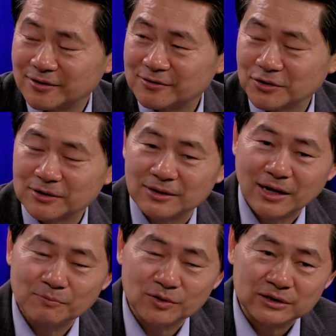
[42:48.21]
Trade
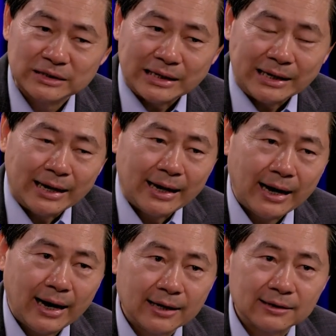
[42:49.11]
numbers,
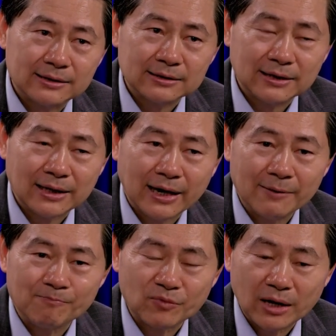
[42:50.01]
and
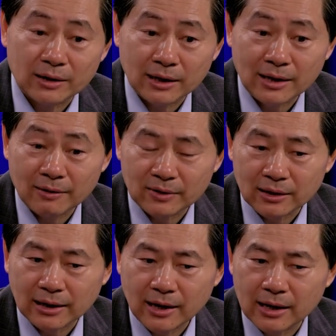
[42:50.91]
again, I
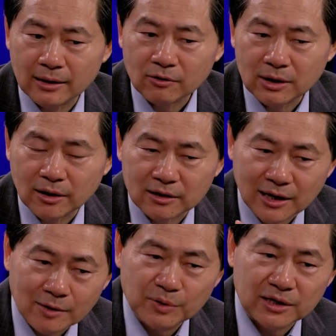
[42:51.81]
know a lot of
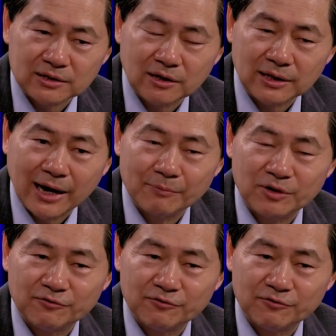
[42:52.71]
companies are not happy.